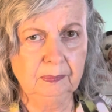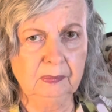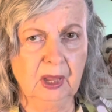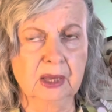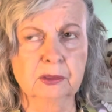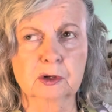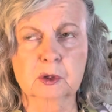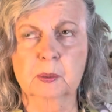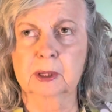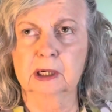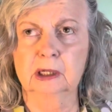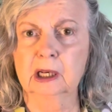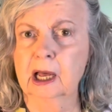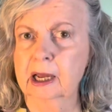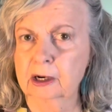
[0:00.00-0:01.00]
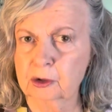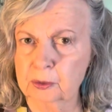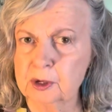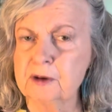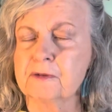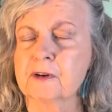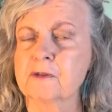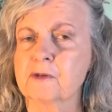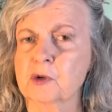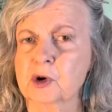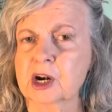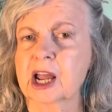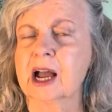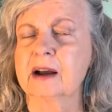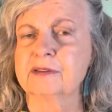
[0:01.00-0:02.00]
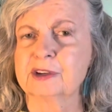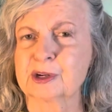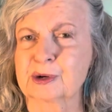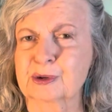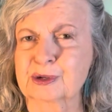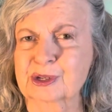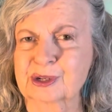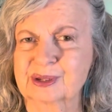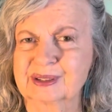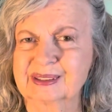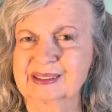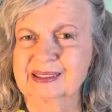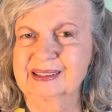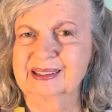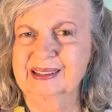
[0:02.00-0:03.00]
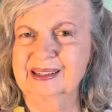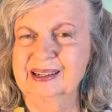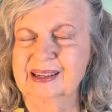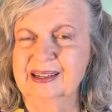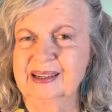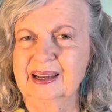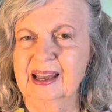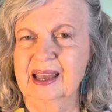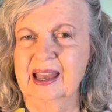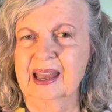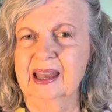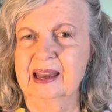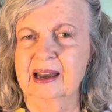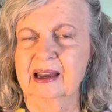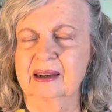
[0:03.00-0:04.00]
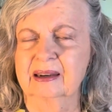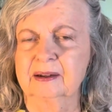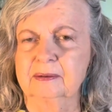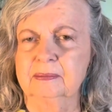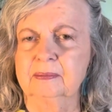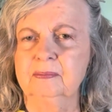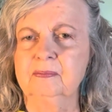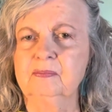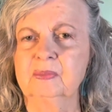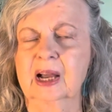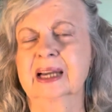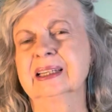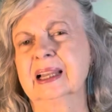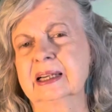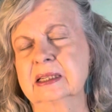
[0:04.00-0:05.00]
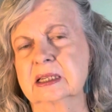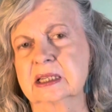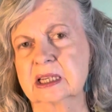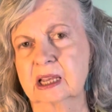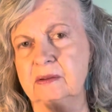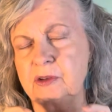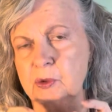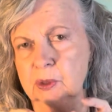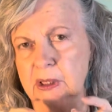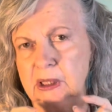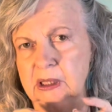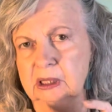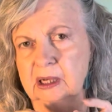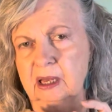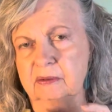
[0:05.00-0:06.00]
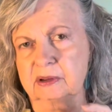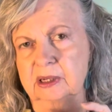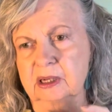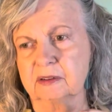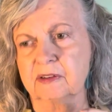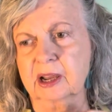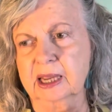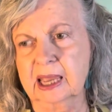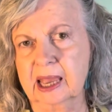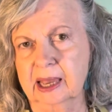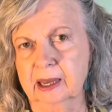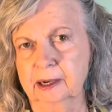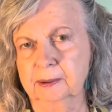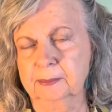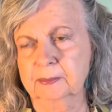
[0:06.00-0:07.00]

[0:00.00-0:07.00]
And there's been a lot of grief in 4.5 years. And I'd like to save you a little of it if I can.